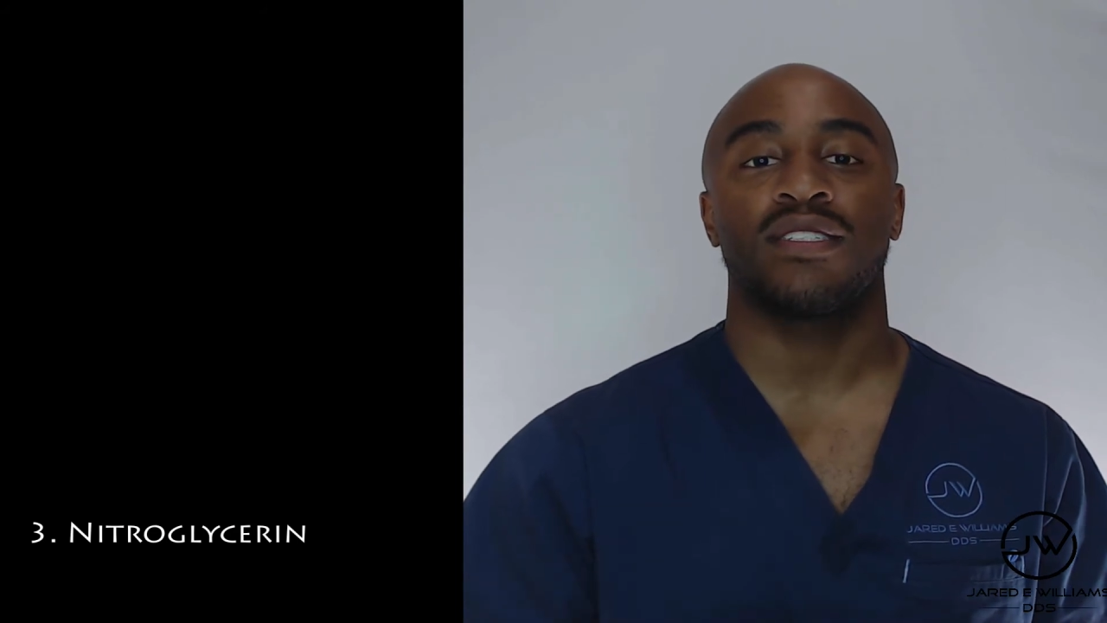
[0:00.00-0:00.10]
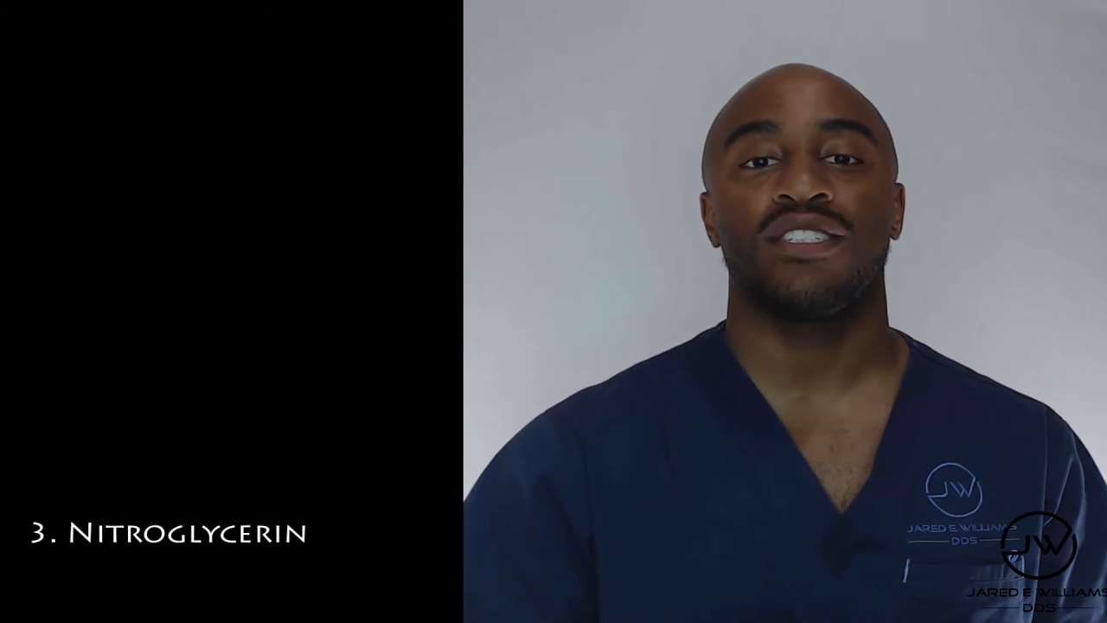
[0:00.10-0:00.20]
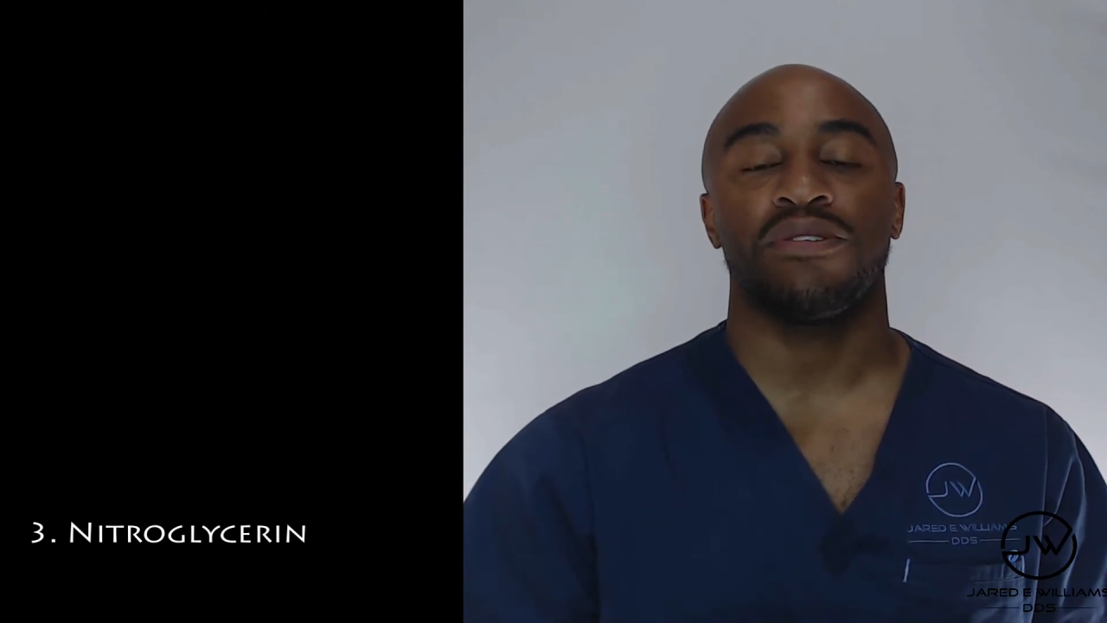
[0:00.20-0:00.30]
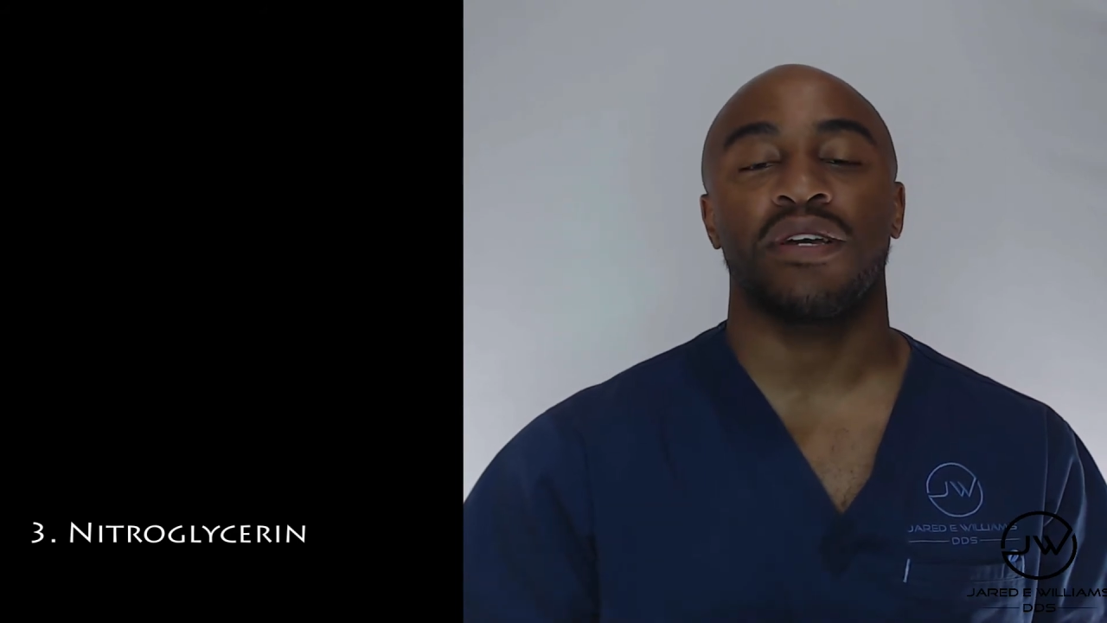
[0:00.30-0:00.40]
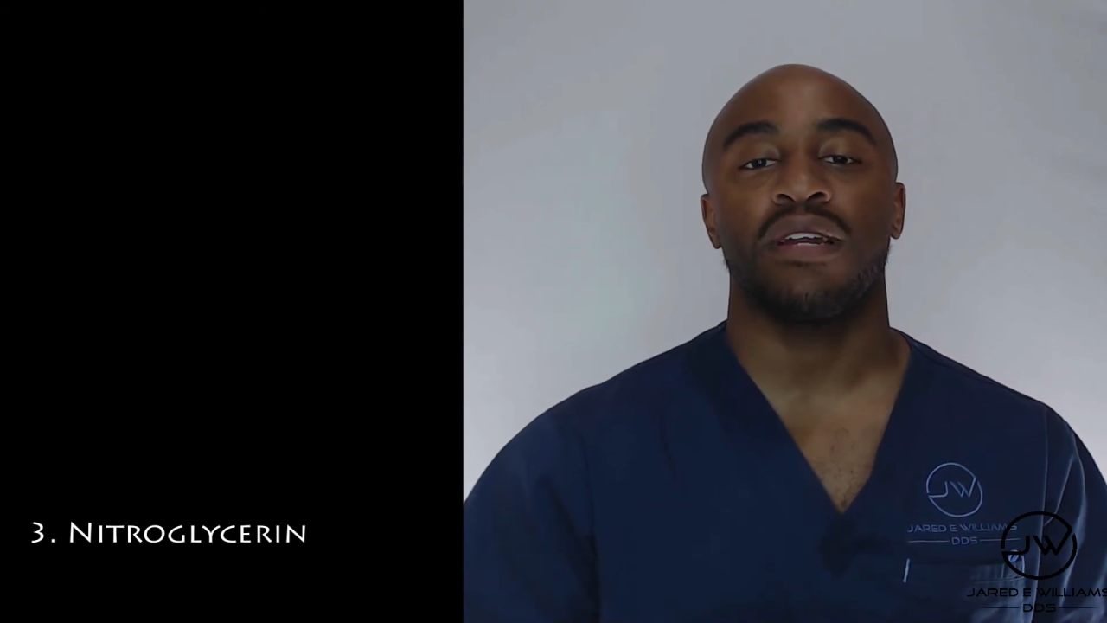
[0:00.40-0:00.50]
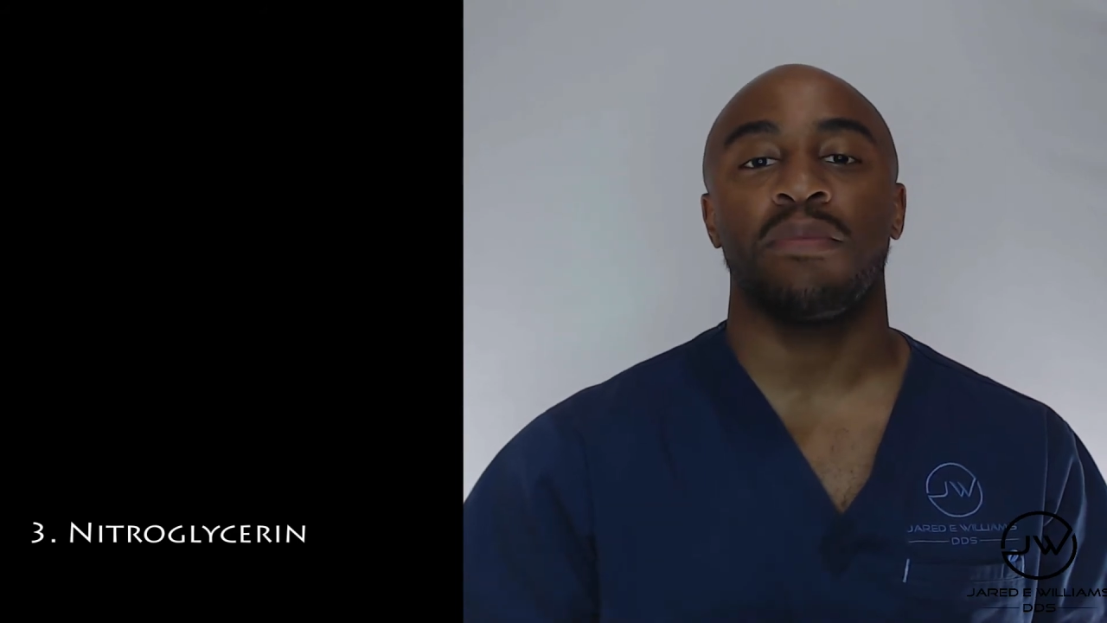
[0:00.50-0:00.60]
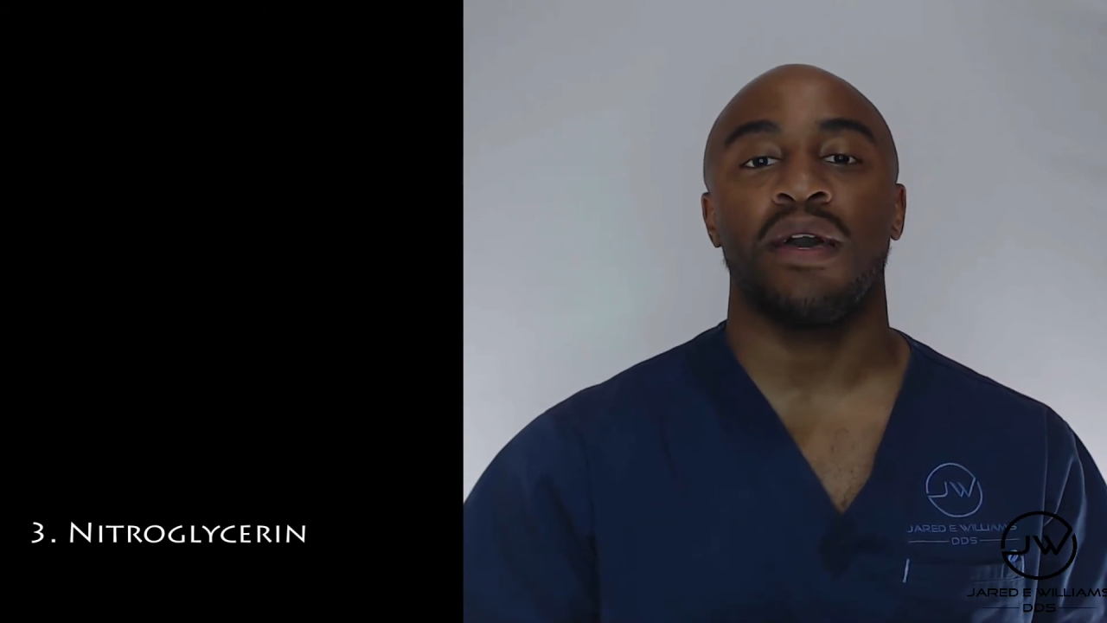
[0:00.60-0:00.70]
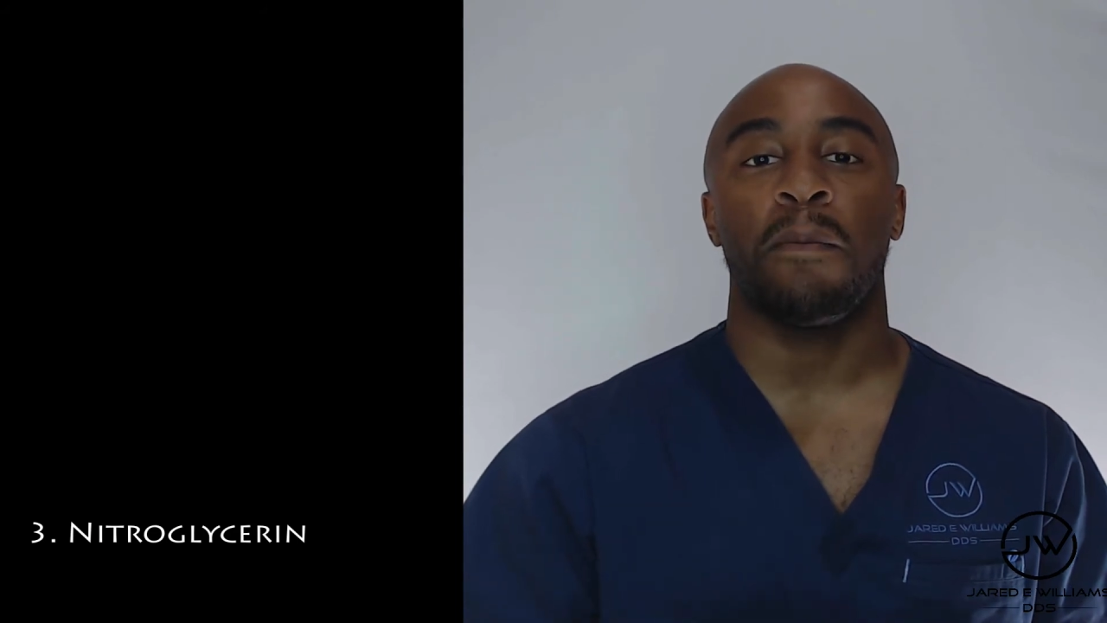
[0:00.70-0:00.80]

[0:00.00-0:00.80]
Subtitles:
generally going to be a